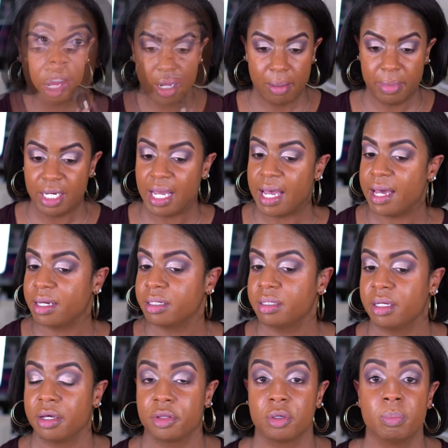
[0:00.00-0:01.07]
I'm gonna add
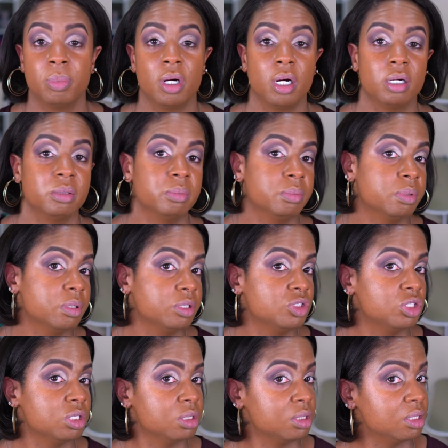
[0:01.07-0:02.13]
another pump
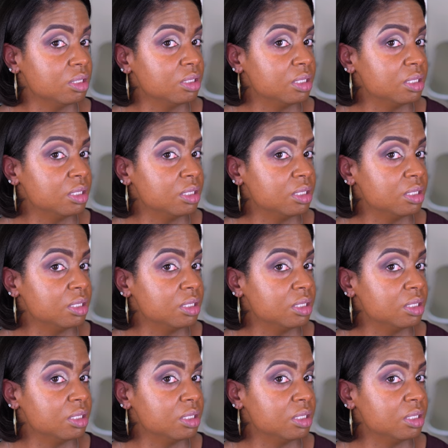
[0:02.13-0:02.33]
just to